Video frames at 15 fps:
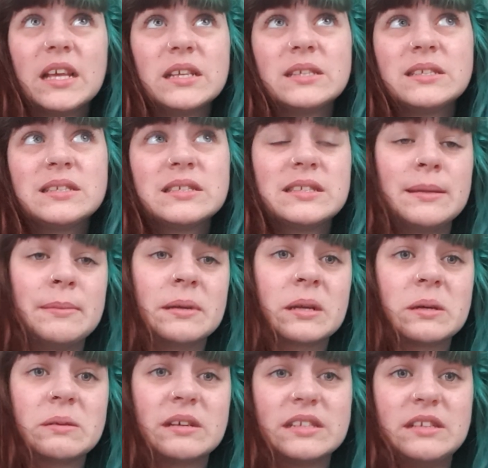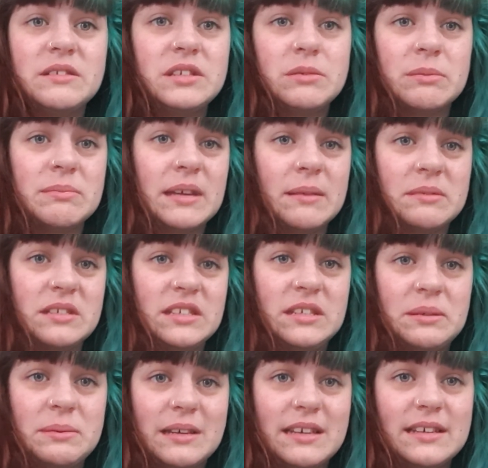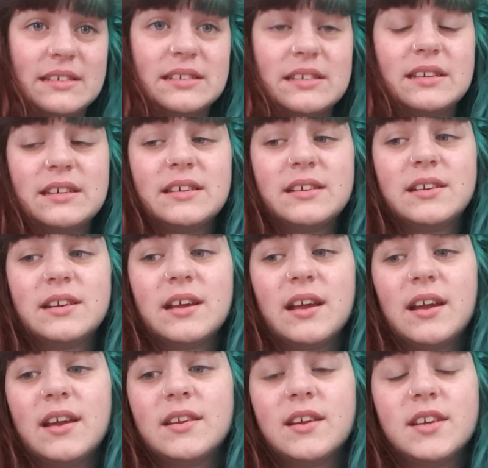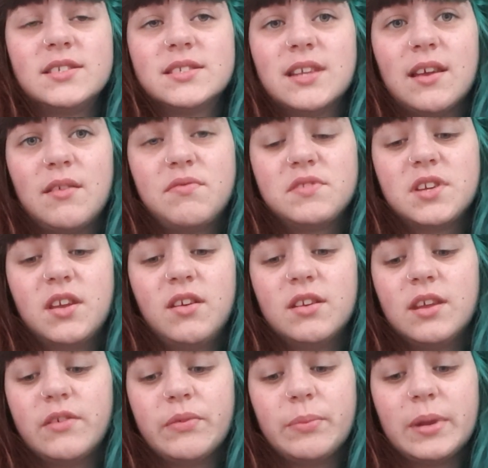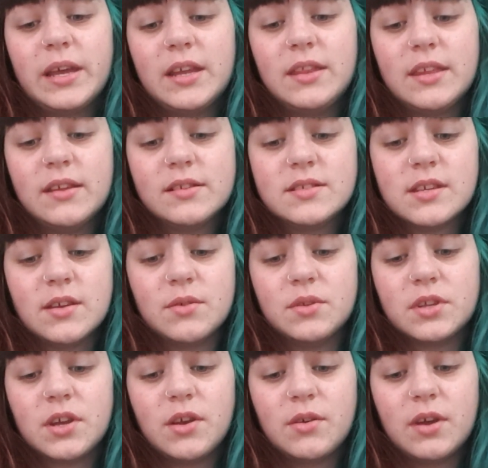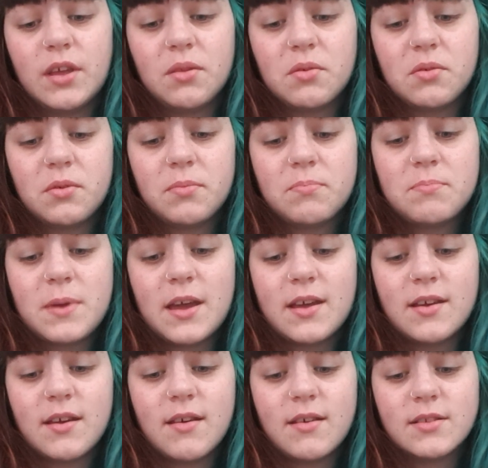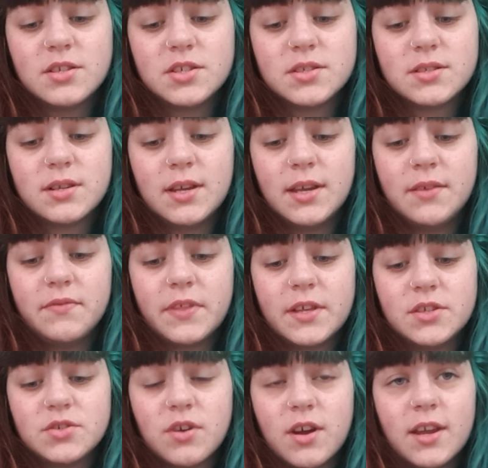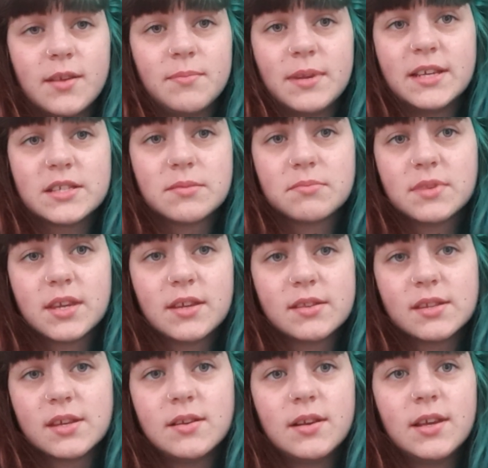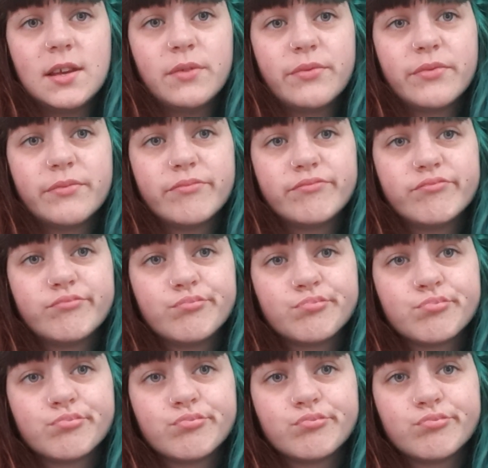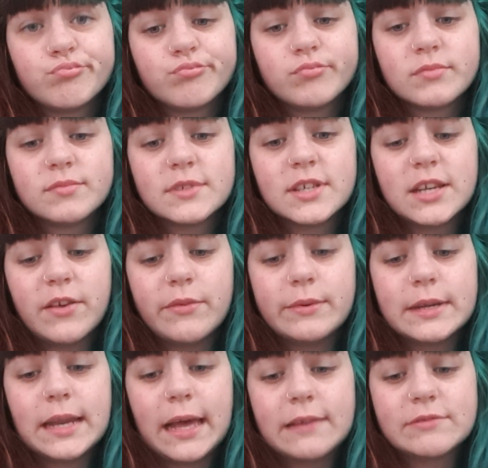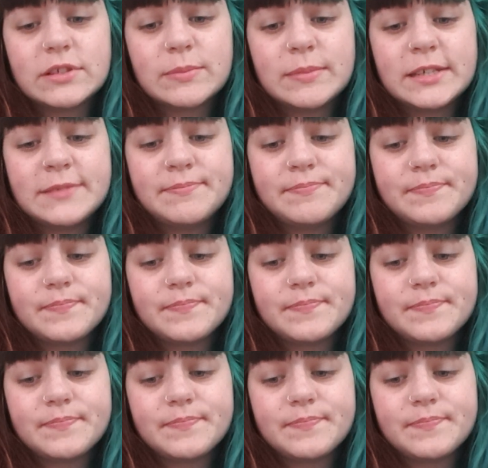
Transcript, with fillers: It's just difficult. I knew she wouldn't be able to do it. And I just left. I couldn't even play a single note. I thought, better just leave than try and play something and then leave. And everyone laughed at me.